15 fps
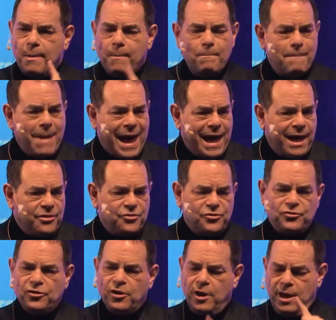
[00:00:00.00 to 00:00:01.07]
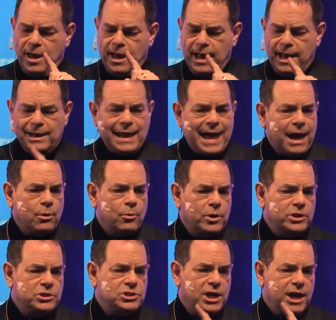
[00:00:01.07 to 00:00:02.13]
maths and
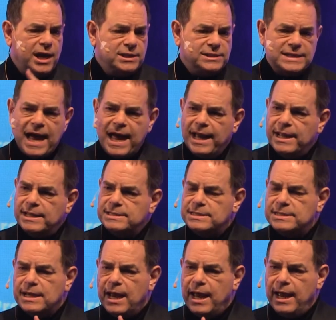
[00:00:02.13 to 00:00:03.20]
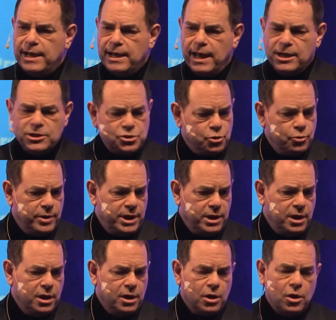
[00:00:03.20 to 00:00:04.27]
language and science and history
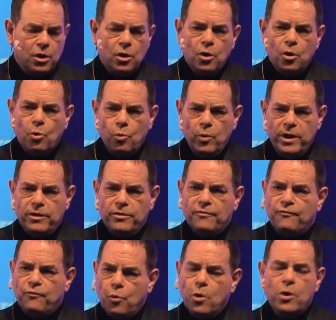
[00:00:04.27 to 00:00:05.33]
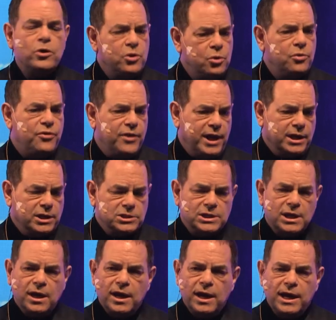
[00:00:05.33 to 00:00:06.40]
with 4 new things:
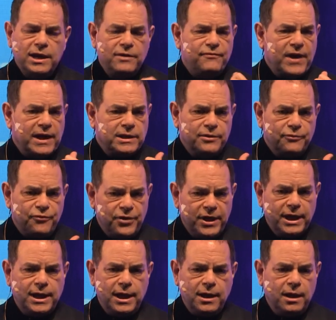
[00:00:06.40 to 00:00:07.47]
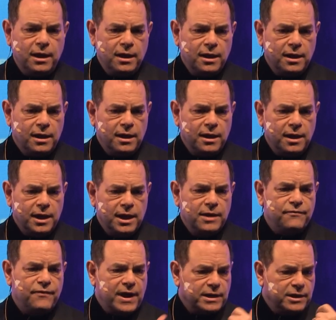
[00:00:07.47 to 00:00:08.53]
effective thinking,
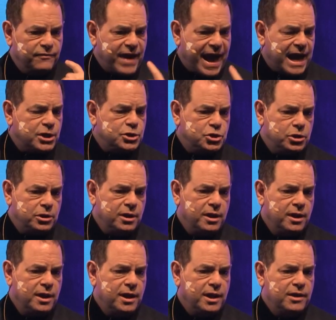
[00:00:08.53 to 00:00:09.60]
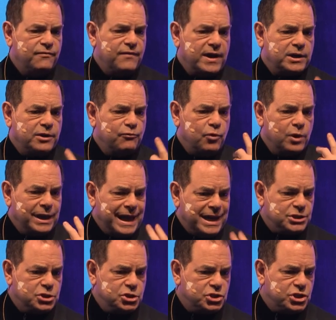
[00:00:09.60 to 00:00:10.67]
effective action, effective
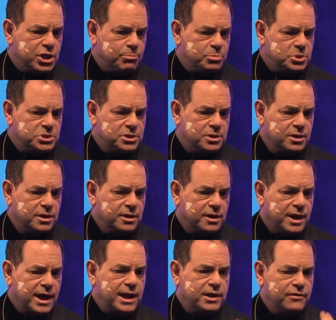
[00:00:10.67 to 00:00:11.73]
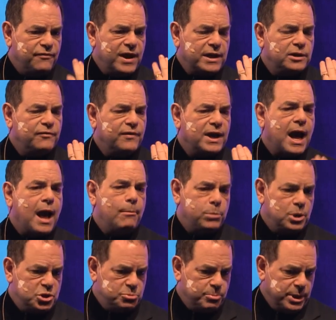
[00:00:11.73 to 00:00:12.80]
relationships, and effective
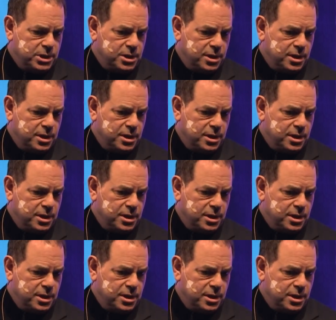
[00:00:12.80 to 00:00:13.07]
accomplishment.